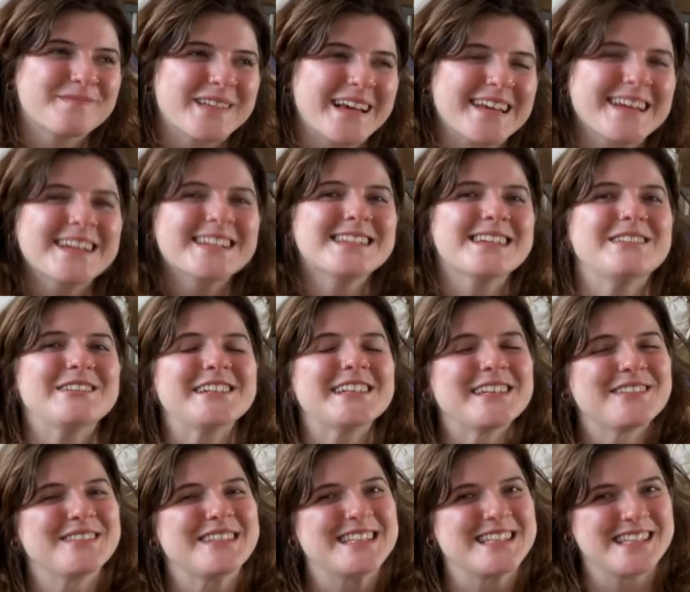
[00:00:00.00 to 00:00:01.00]
I guess I will
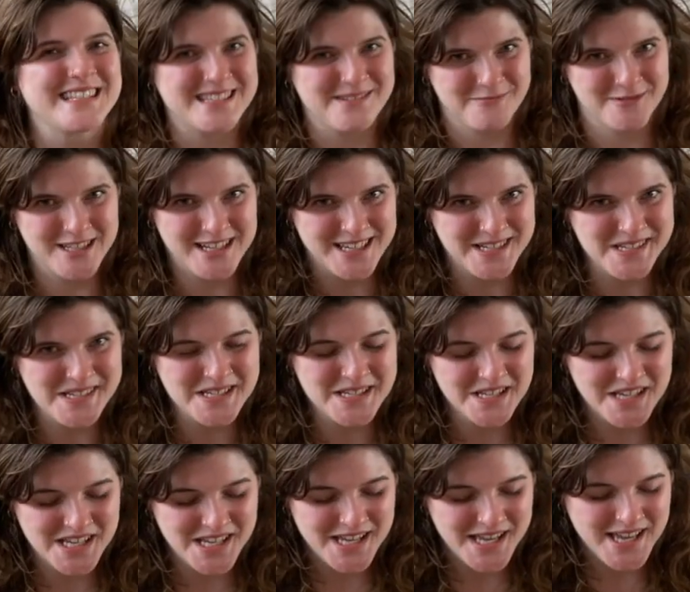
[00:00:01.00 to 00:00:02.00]
give this to someone else.
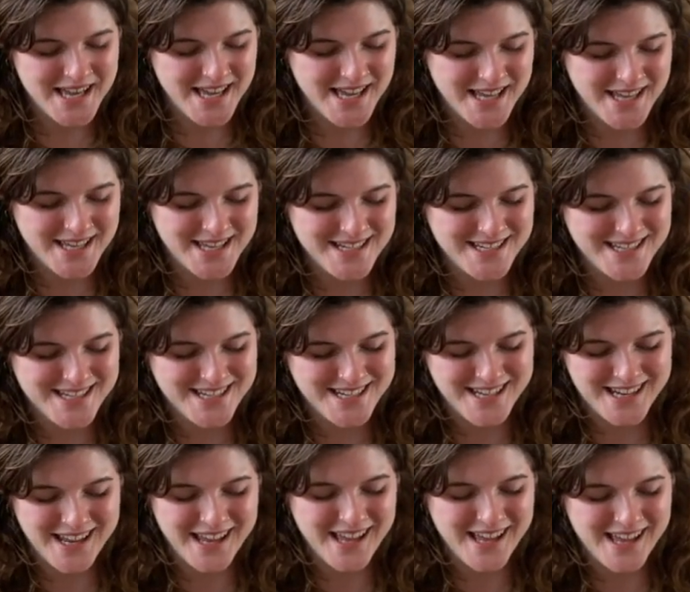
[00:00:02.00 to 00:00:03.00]
And
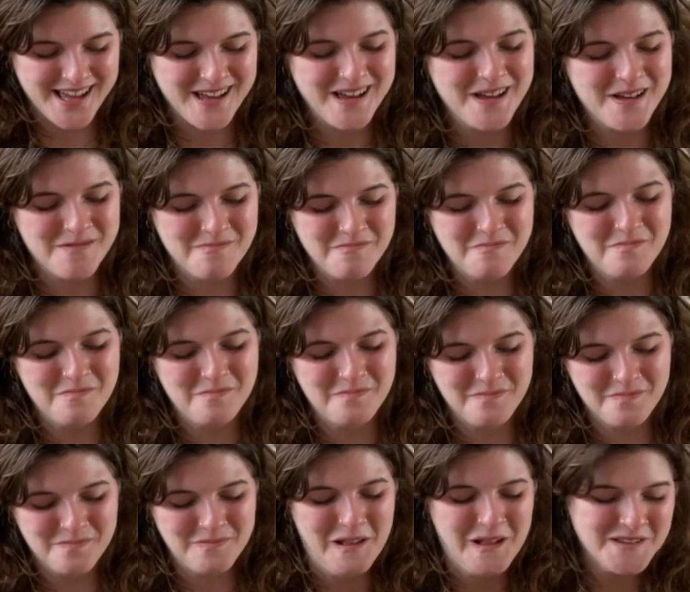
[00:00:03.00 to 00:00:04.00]
Um,
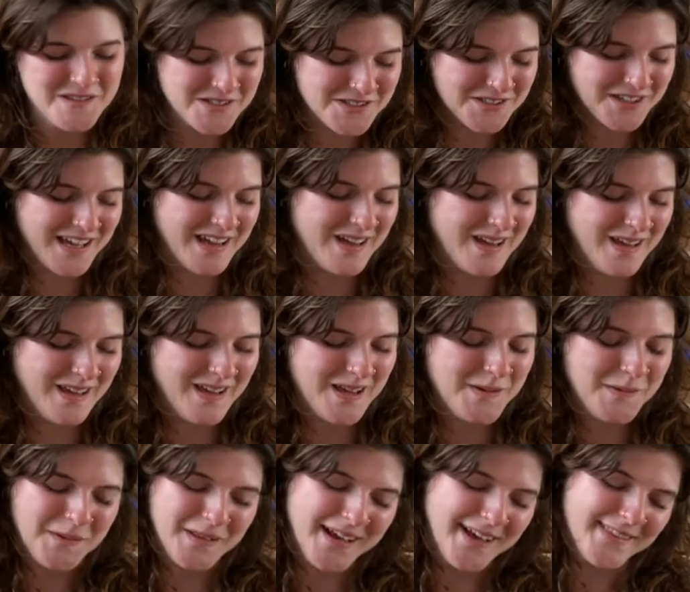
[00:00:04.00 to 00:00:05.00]
that's okay.
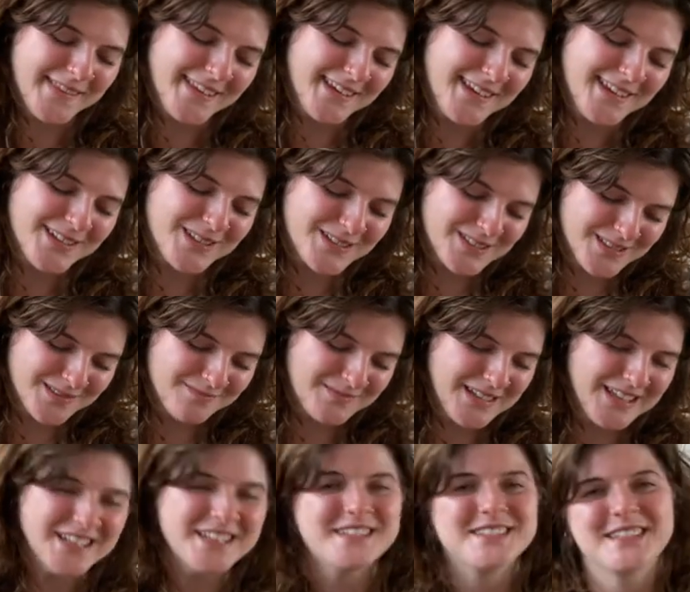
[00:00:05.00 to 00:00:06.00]
I'm glad that he told me
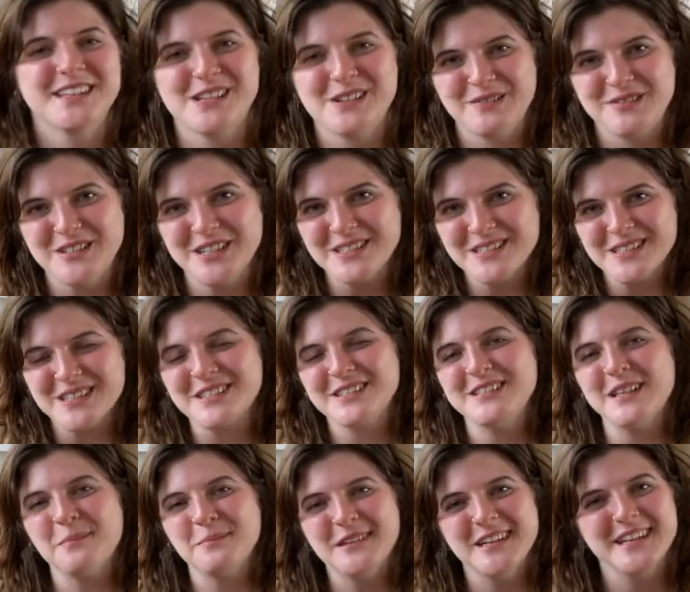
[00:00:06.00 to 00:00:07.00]
instead of just
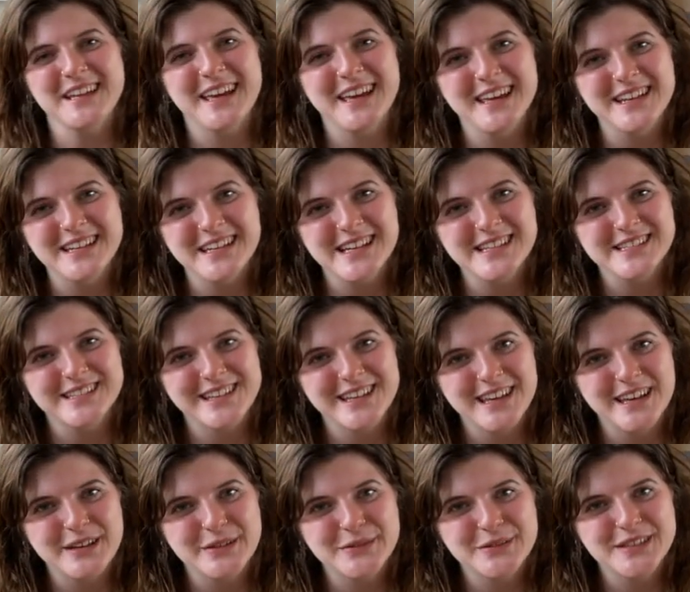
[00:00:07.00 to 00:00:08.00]
accepting it as a
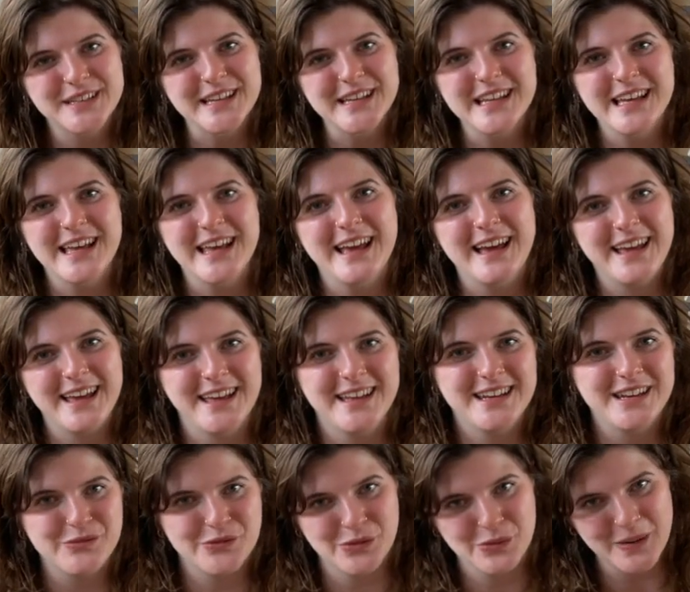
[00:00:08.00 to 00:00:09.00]
gift and
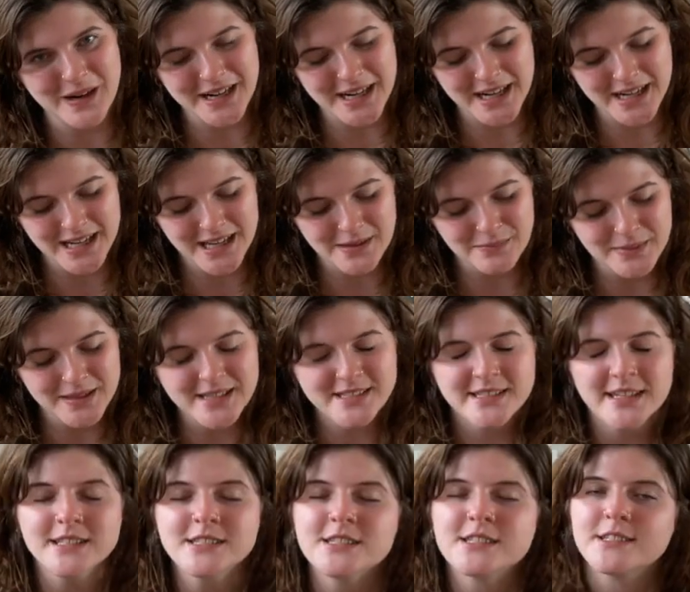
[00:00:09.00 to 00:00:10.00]
never wearing it, because
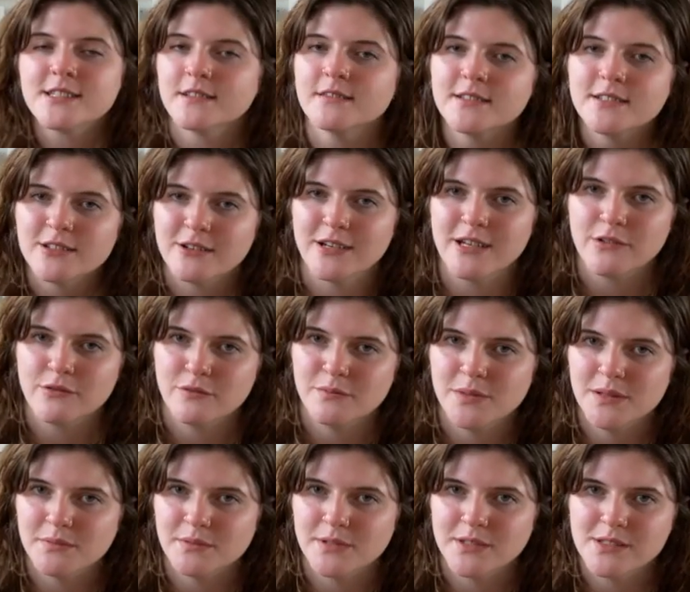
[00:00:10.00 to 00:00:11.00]
that's so annoying when
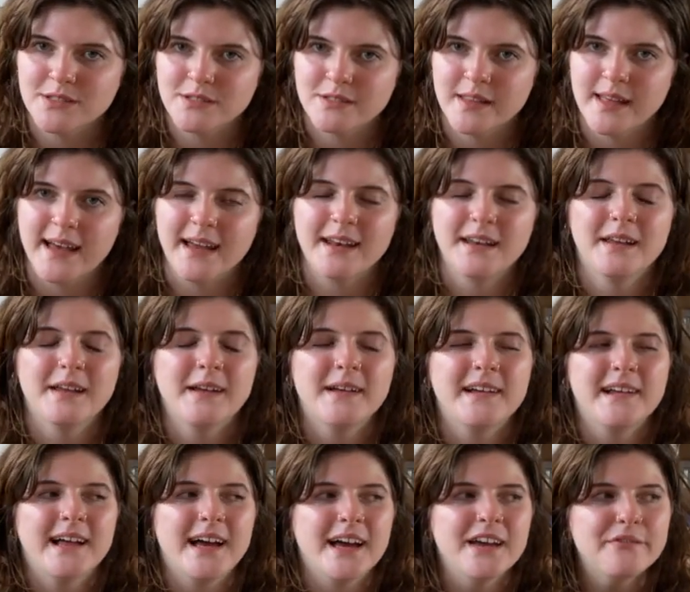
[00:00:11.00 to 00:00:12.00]
people do that.
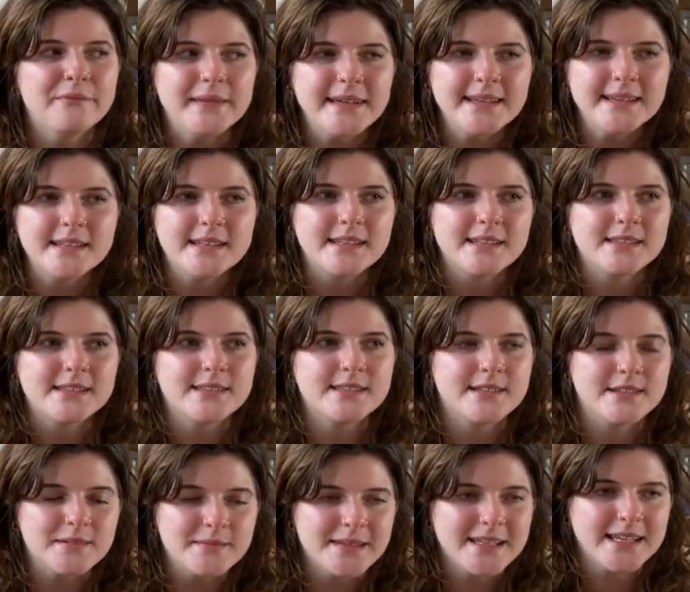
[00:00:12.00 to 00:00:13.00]
I've made
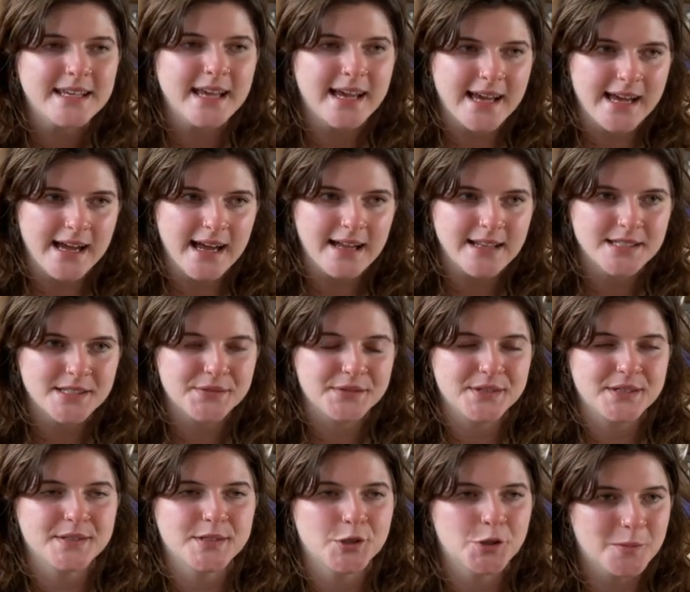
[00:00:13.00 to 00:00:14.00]
so many hats for
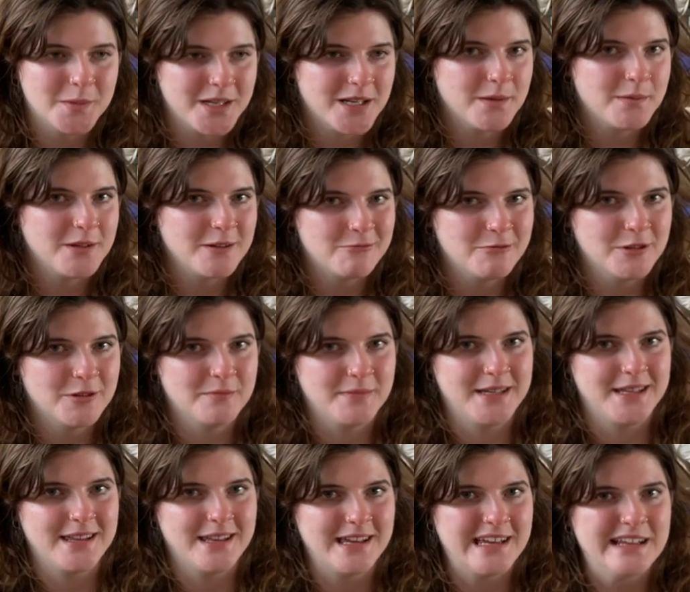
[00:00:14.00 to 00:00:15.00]
so many people in my
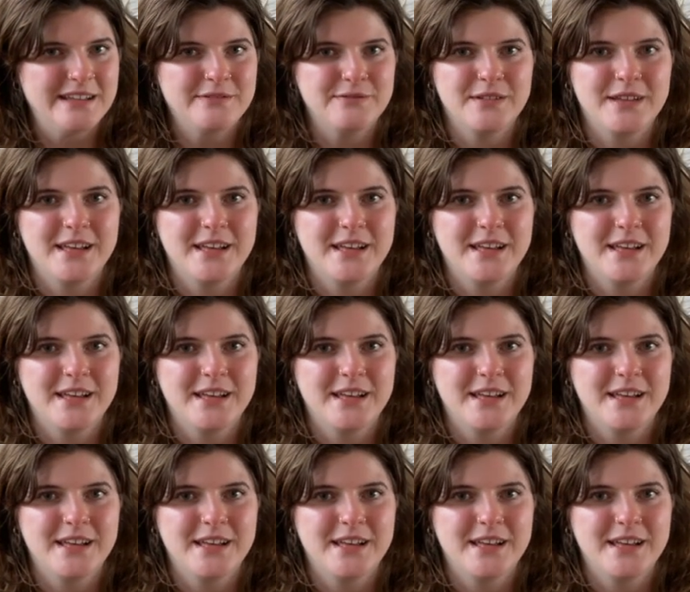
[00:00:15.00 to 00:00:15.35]
life,